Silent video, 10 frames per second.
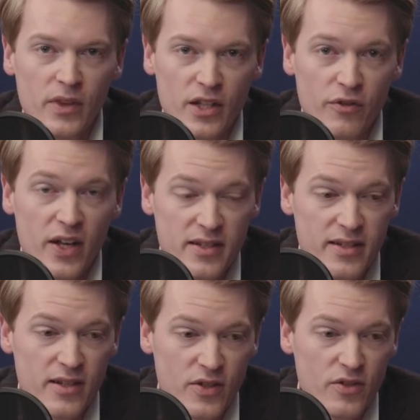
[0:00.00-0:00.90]
The
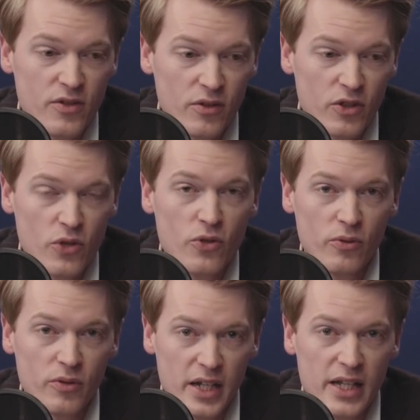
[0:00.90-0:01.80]
offence is
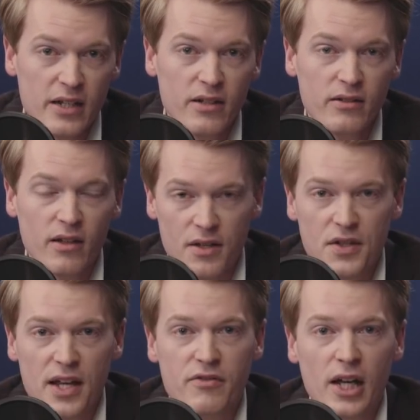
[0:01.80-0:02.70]
you need a
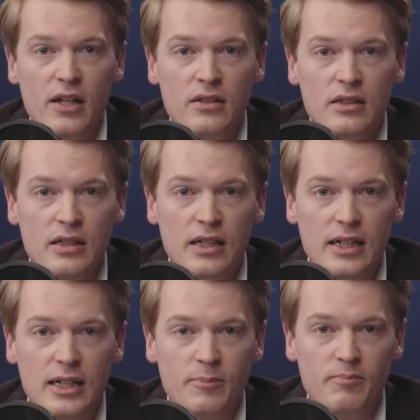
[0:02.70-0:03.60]
saviour,
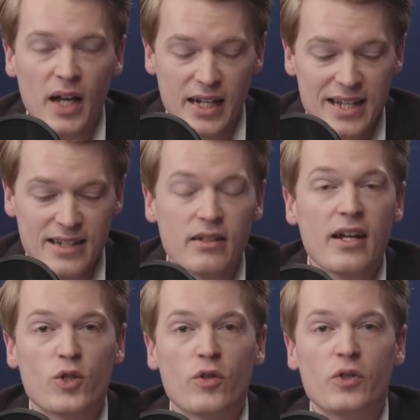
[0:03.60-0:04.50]
and here's the
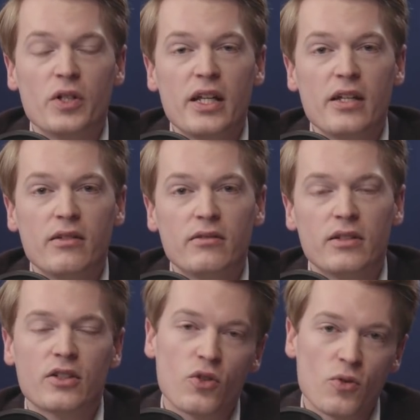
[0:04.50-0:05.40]
nature of your need.
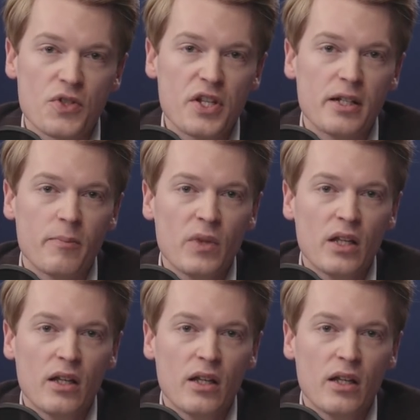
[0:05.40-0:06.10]
It's called sin.